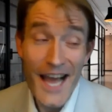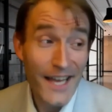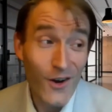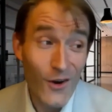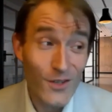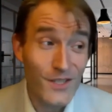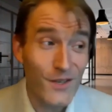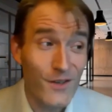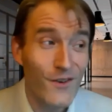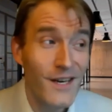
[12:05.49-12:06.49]
And
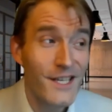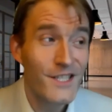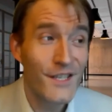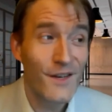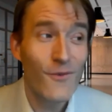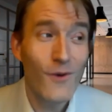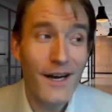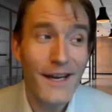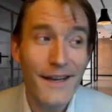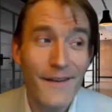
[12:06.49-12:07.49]
also, do you know
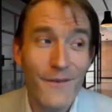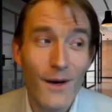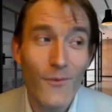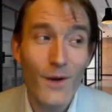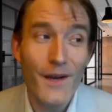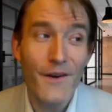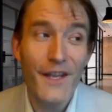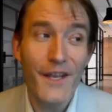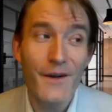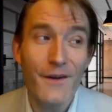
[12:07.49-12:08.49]
why we are
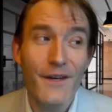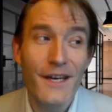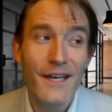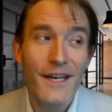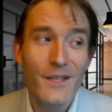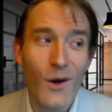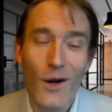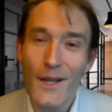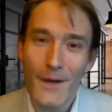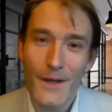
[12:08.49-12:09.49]
here
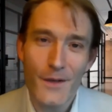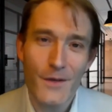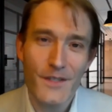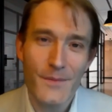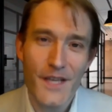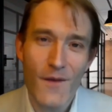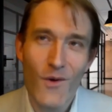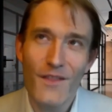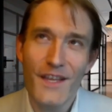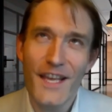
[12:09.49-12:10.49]
talking about the USMCA,
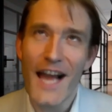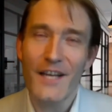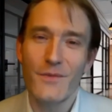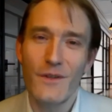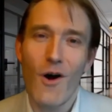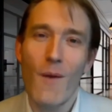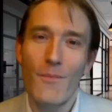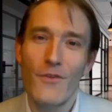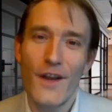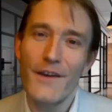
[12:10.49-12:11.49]
what the actual
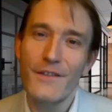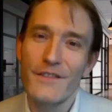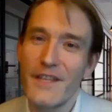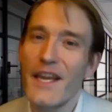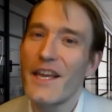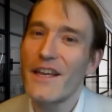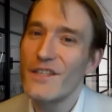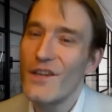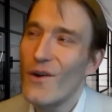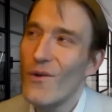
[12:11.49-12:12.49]
operators think,
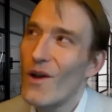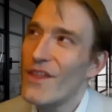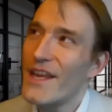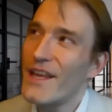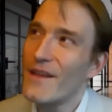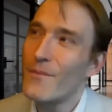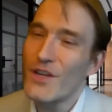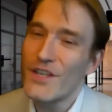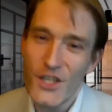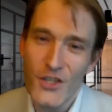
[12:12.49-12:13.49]
what the
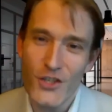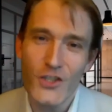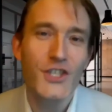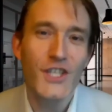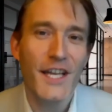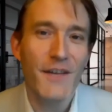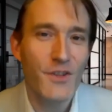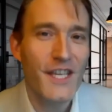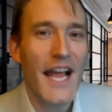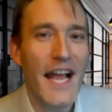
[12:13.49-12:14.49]
practitioners think,
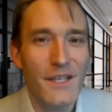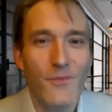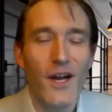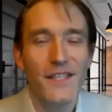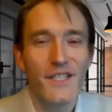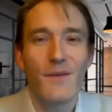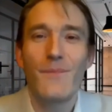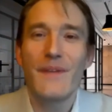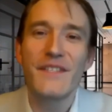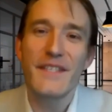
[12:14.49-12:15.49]
what the enterprises, the
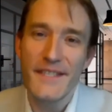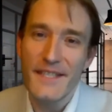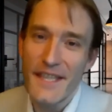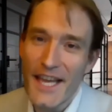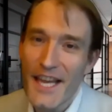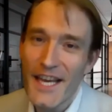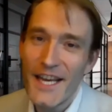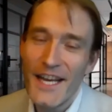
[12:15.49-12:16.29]
businesses think.